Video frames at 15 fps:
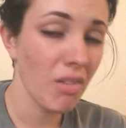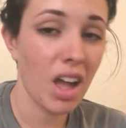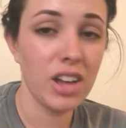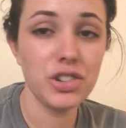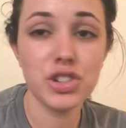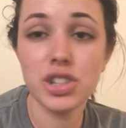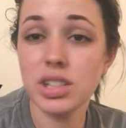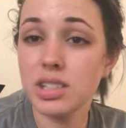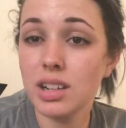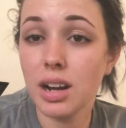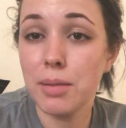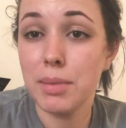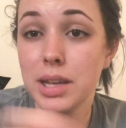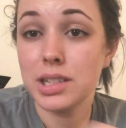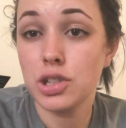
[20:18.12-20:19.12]
And she's going
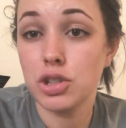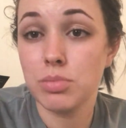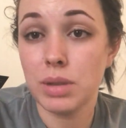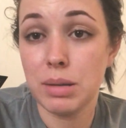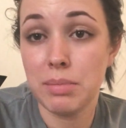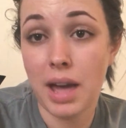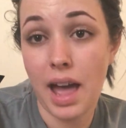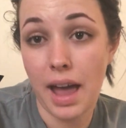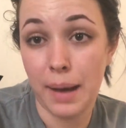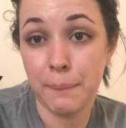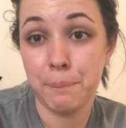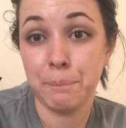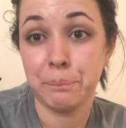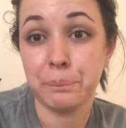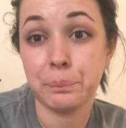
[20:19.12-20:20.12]
to message me back.
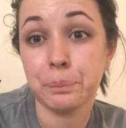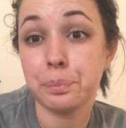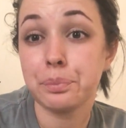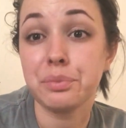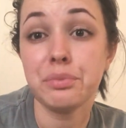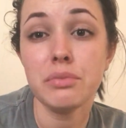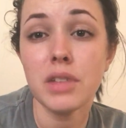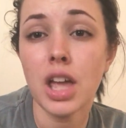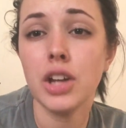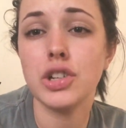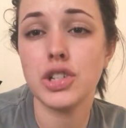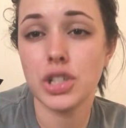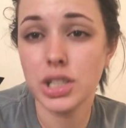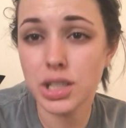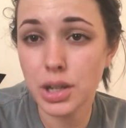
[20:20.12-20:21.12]

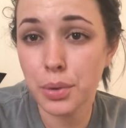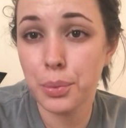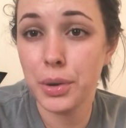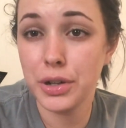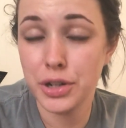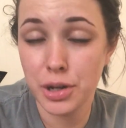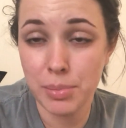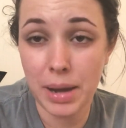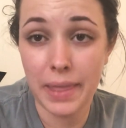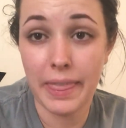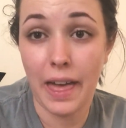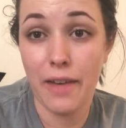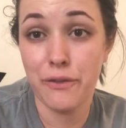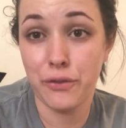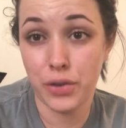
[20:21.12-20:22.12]
And she's going to wonder about
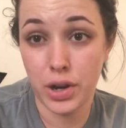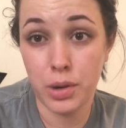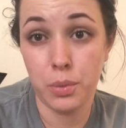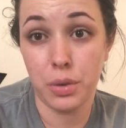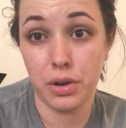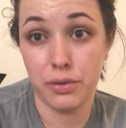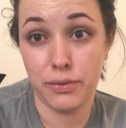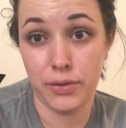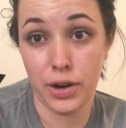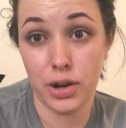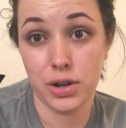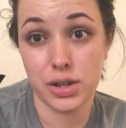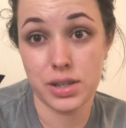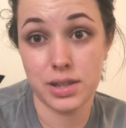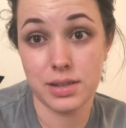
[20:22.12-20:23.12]
that free one
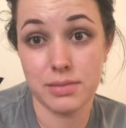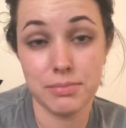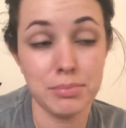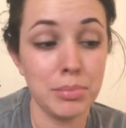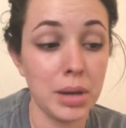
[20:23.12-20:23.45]
first.